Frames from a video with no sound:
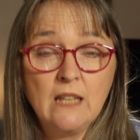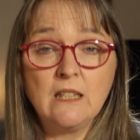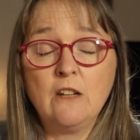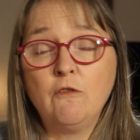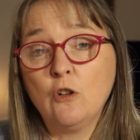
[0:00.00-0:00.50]

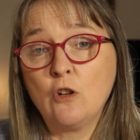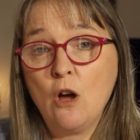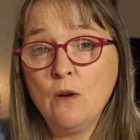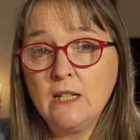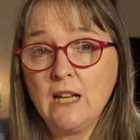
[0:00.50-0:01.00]
that if you're
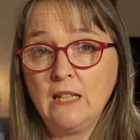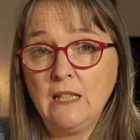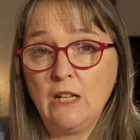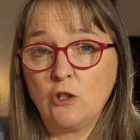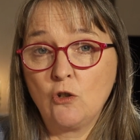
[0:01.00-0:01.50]
going down
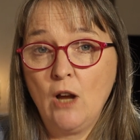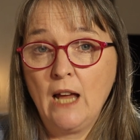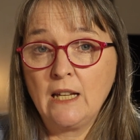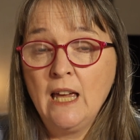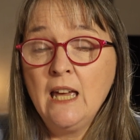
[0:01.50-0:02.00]
that track,